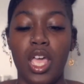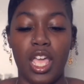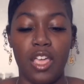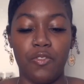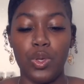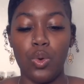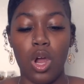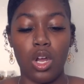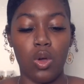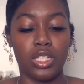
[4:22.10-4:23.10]
if you
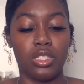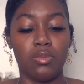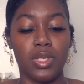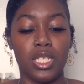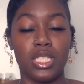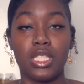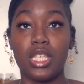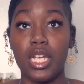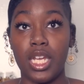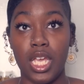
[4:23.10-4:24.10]
are going to be
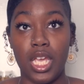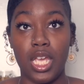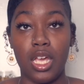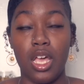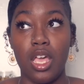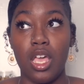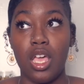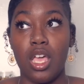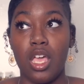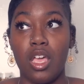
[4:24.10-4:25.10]
studying
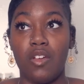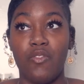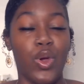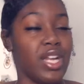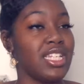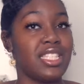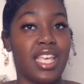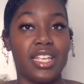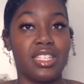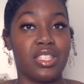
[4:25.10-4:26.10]
for any
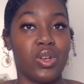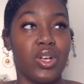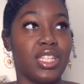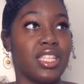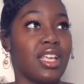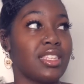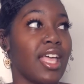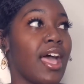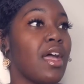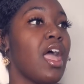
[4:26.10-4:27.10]
tests or anything like
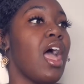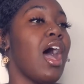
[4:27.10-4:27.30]
that.